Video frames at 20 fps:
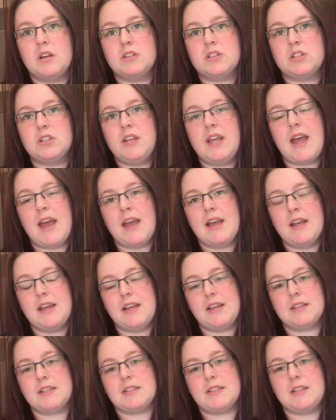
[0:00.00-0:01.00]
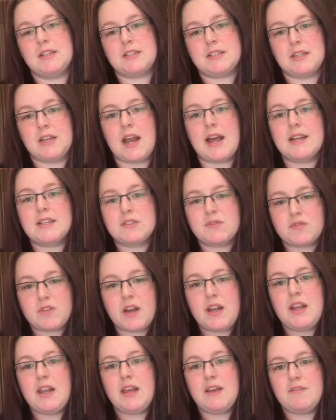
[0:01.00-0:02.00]
So yeah, it's a nice
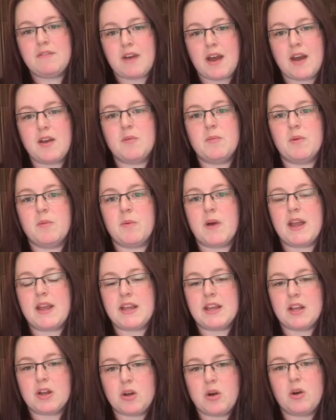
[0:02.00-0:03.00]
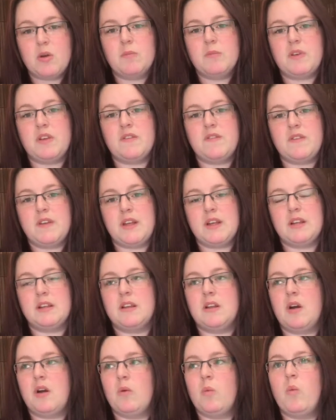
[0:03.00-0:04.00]
friendly environment where you can come, you
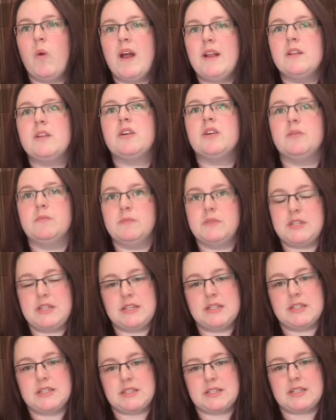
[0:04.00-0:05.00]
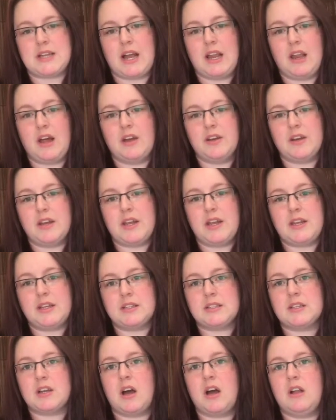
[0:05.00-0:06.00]
feel welcomed into the salon.
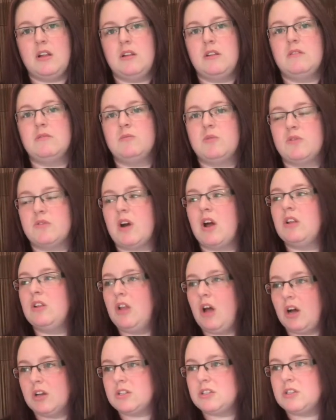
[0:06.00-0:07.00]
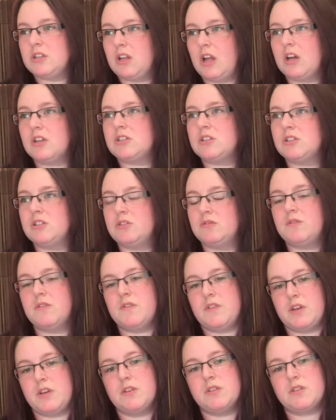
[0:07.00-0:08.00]
We've got lots and lots of good
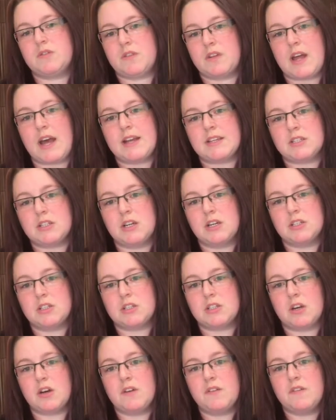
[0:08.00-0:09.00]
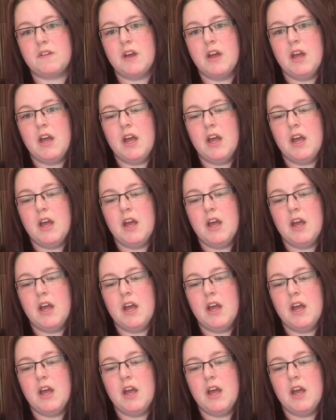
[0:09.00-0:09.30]
reviews for that sort of stuff.